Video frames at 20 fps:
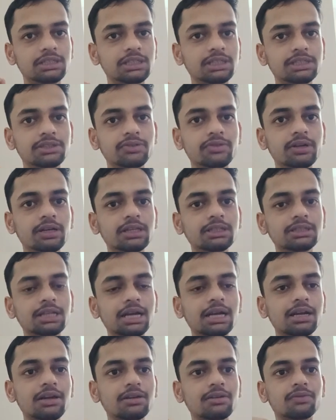history is
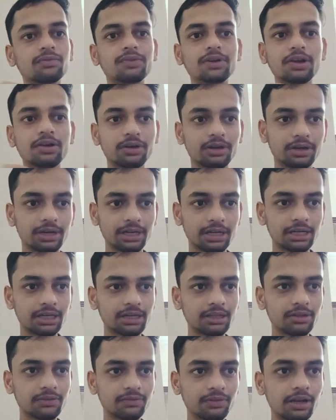that we have
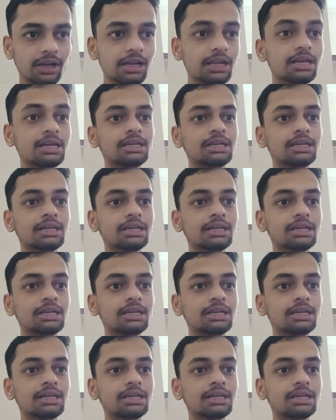created the file,